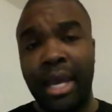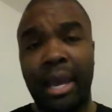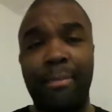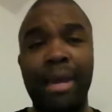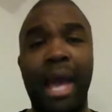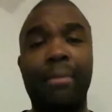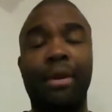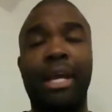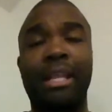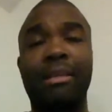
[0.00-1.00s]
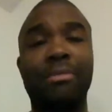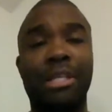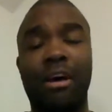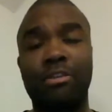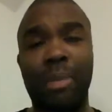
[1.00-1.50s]
and be able to get
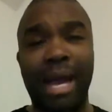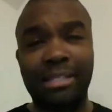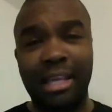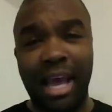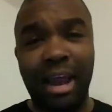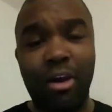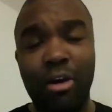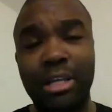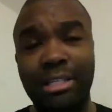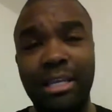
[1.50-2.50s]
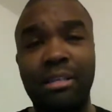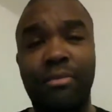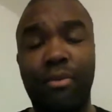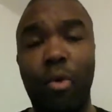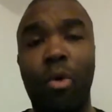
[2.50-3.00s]
themselves back to that early
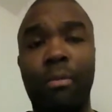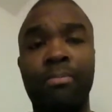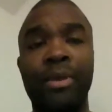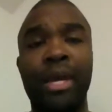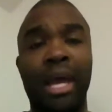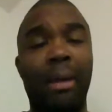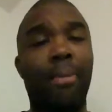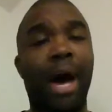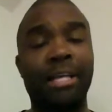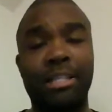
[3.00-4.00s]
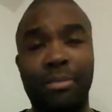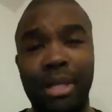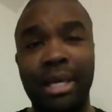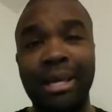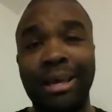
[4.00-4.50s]
season form and
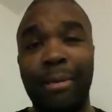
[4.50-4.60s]
possibly